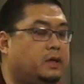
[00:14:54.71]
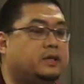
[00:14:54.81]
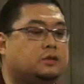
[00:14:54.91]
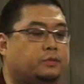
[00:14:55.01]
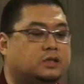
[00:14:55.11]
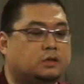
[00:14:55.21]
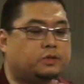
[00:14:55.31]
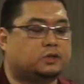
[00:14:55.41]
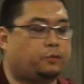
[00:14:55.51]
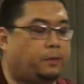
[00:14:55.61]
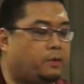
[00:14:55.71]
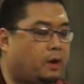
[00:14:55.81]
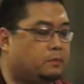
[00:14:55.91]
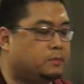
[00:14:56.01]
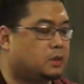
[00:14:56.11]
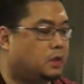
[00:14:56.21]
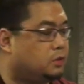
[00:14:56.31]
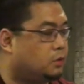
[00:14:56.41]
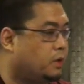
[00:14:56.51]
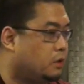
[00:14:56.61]
is the reason we sweep problems
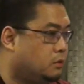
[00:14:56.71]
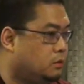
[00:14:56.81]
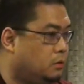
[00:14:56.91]
under the rug.